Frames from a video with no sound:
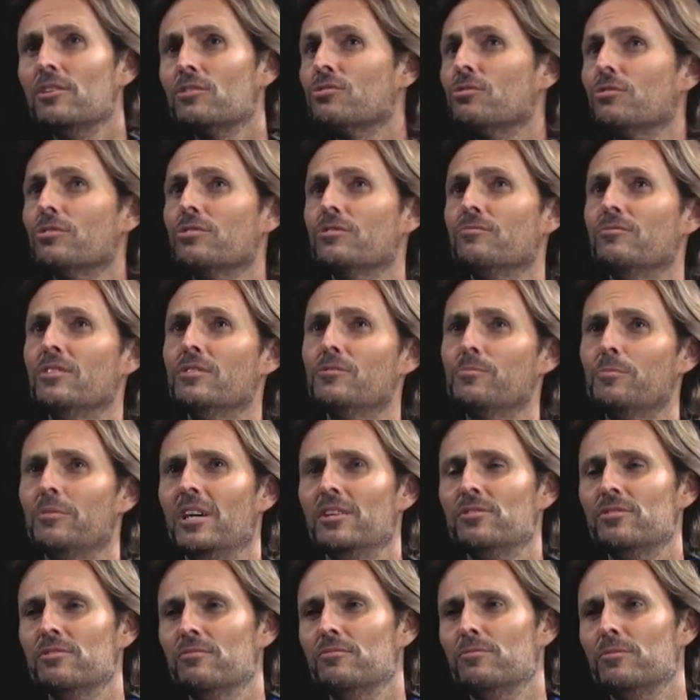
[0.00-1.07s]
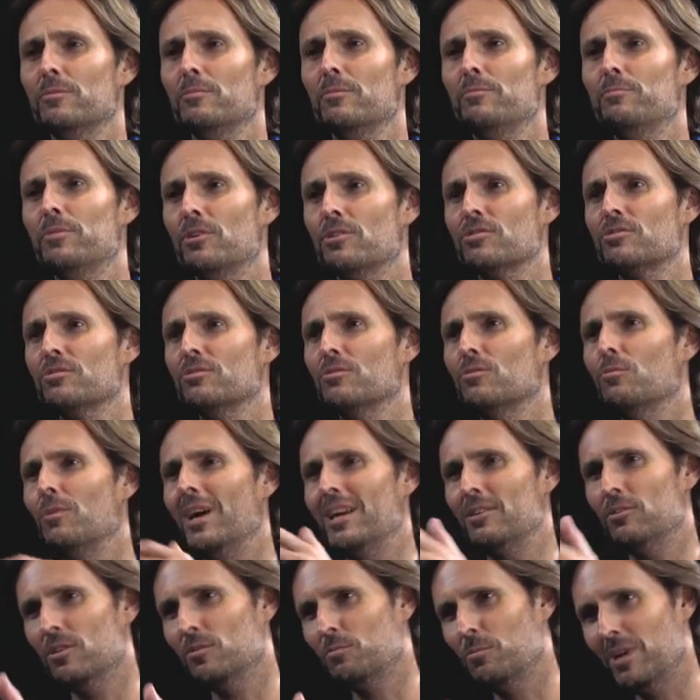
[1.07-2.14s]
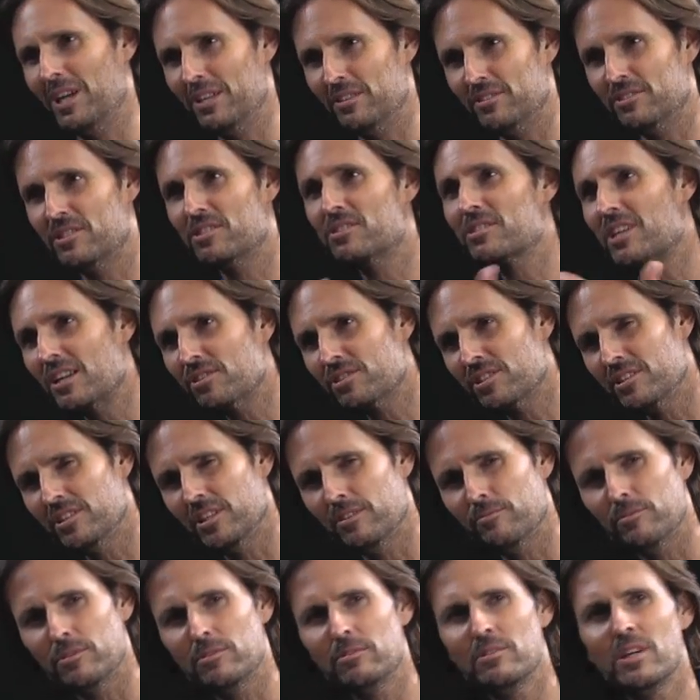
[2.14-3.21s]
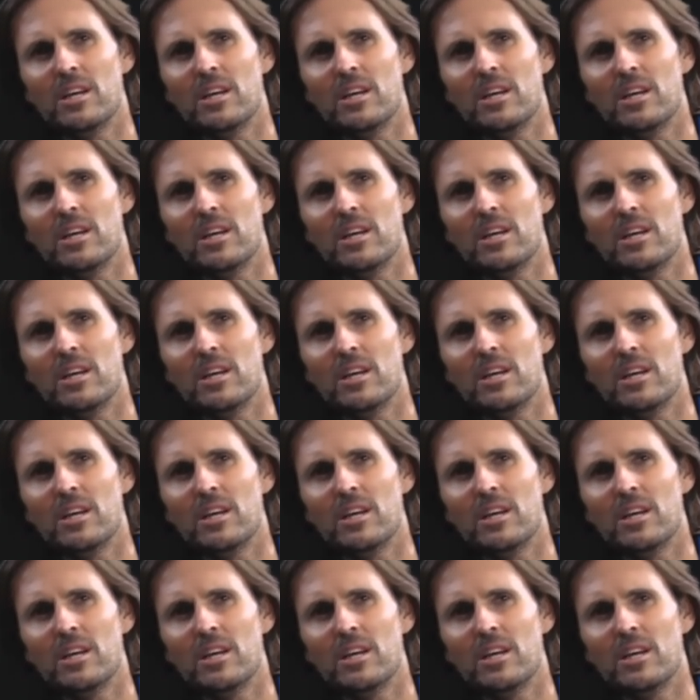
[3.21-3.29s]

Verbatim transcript: a source of inspiration from a personal one-on-one discussion level,